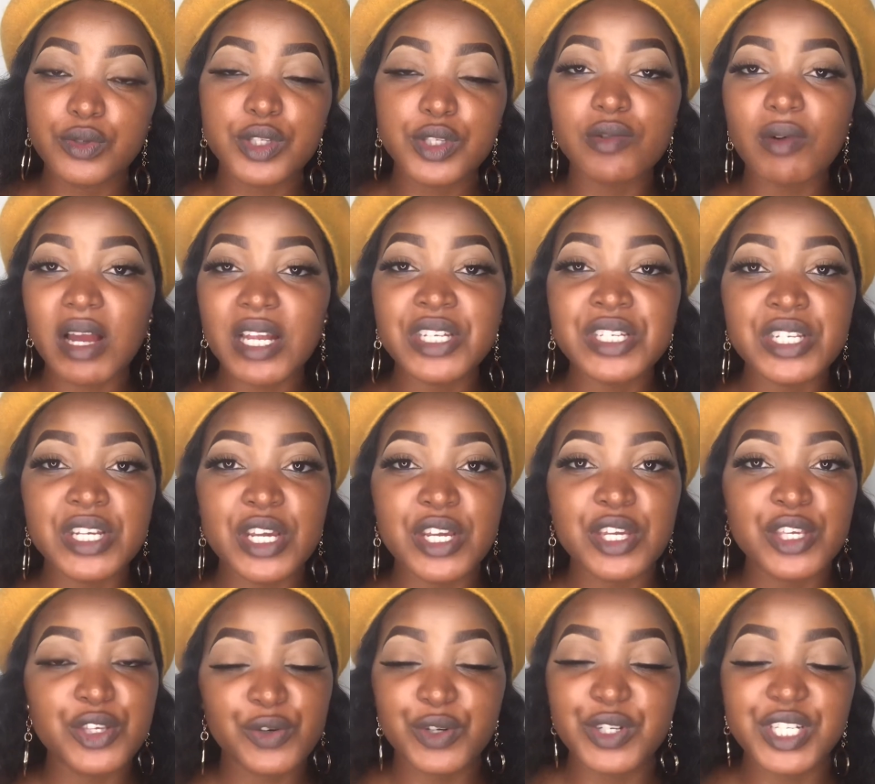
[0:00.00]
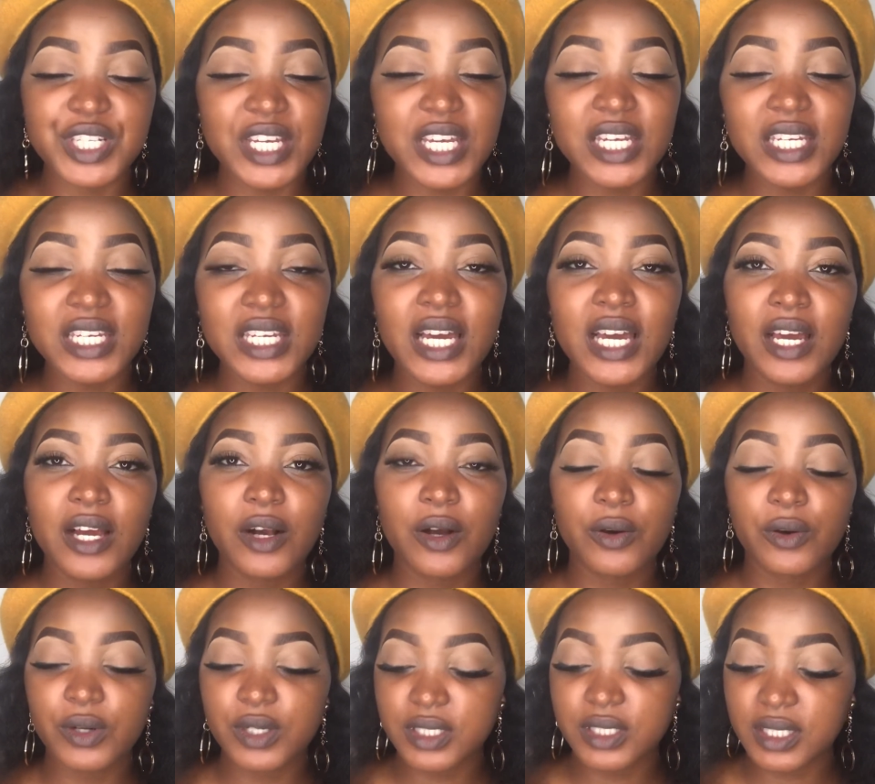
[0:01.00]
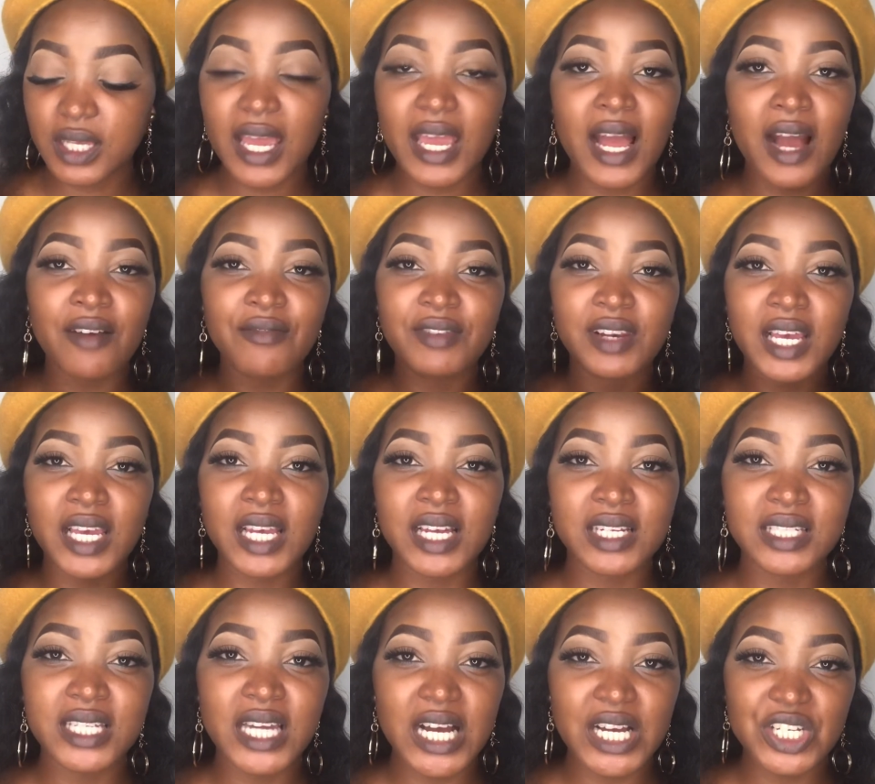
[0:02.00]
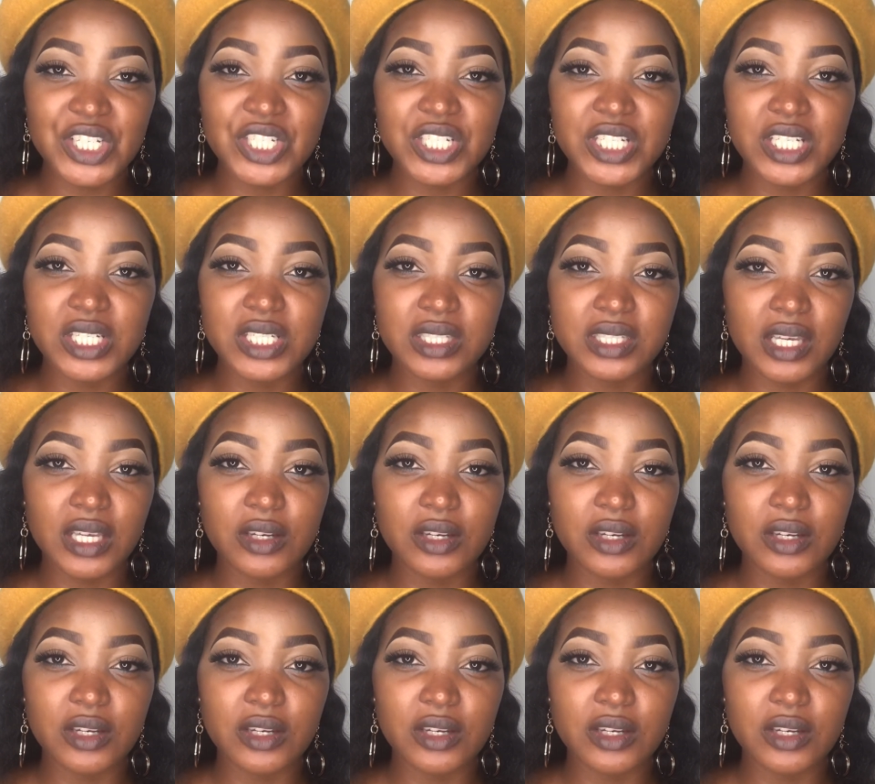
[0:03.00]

swatch your shade because I have like dark shades.